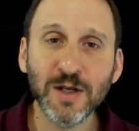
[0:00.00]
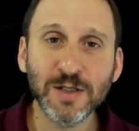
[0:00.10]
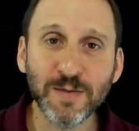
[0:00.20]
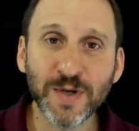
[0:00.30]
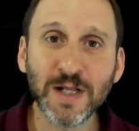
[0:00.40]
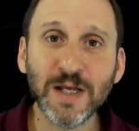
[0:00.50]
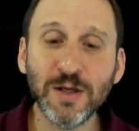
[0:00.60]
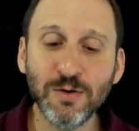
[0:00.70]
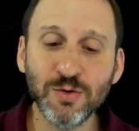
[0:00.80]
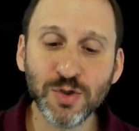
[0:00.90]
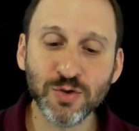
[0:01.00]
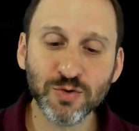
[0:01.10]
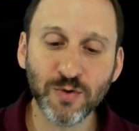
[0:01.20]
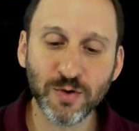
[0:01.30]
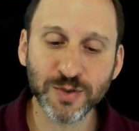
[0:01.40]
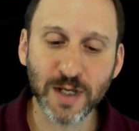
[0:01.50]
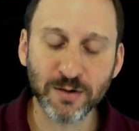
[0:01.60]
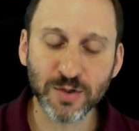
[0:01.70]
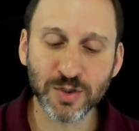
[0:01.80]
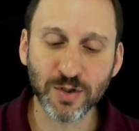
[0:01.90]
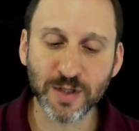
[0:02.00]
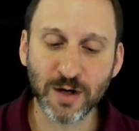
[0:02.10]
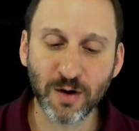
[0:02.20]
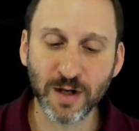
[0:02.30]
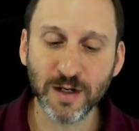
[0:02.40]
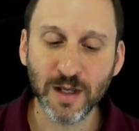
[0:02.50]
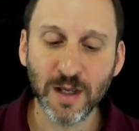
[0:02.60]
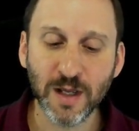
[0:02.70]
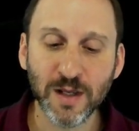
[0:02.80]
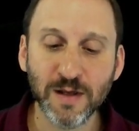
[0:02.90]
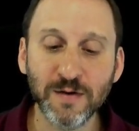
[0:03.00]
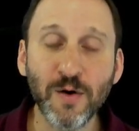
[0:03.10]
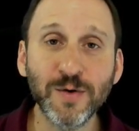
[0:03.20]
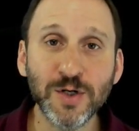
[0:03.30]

Typically you use Control Center to turn that on. Go into